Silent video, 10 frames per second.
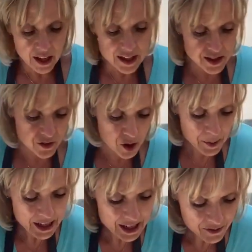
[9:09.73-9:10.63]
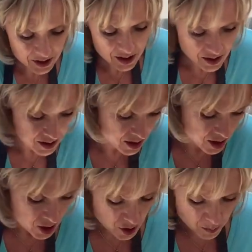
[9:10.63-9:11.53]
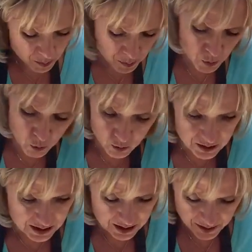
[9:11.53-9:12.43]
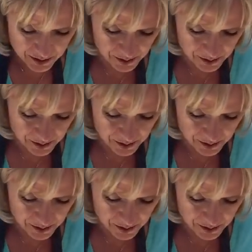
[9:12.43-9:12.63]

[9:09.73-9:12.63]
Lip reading: Okay, so I've got my 11 balls.